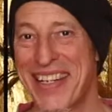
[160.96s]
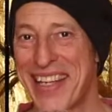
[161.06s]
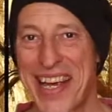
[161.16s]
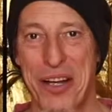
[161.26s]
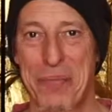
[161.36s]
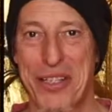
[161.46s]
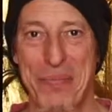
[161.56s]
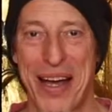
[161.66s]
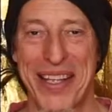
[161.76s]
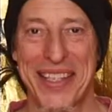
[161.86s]
Can't help it
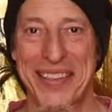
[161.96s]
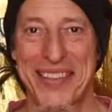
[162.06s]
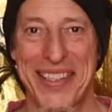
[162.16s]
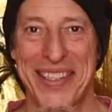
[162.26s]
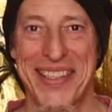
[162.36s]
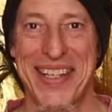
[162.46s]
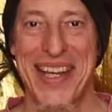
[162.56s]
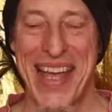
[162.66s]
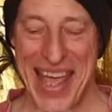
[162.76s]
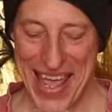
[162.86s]
smiling.
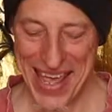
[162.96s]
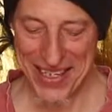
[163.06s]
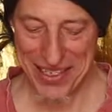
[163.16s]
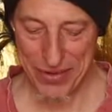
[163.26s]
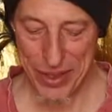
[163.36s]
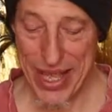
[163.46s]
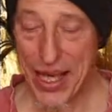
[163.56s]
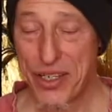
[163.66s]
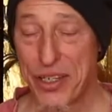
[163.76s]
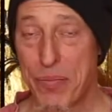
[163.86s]
And
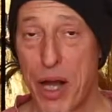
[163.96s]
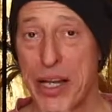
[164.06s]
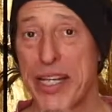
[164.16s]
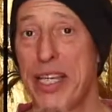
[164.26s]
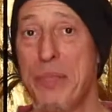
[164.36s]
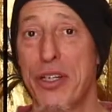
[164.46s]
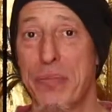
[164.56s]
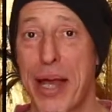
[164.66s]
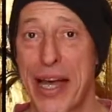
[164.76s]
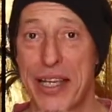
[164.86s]
relaxing your body, keeping your
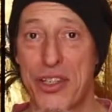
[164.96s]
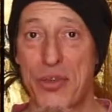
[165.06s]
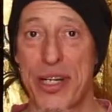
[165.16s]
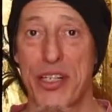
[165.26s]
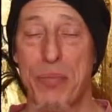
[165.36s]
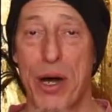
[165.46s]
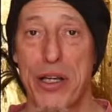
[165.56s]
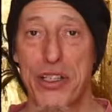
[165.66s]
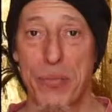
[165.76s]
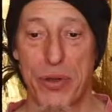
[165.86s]
back as straight as
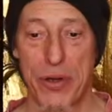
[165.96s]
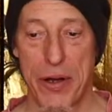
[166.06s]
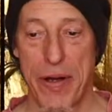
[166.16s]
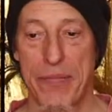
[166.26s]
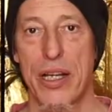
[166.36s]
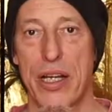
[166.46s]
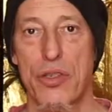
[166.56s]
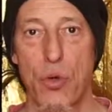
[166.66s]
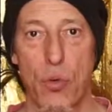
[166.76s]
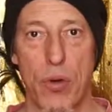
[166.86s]
possible.
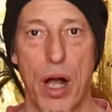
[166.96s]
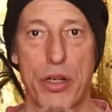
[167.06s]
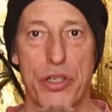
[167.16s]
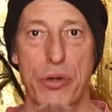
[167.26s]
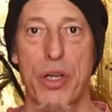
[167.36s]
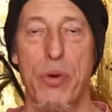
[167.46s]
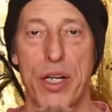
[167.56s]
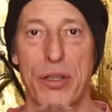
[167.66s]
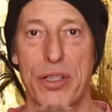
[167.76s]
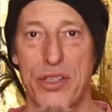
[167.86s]
So I'll show you what
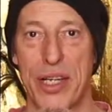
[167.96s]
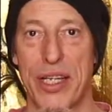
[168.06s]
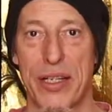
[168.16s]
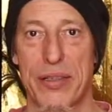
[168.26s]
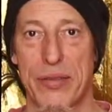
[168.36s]
it looks like.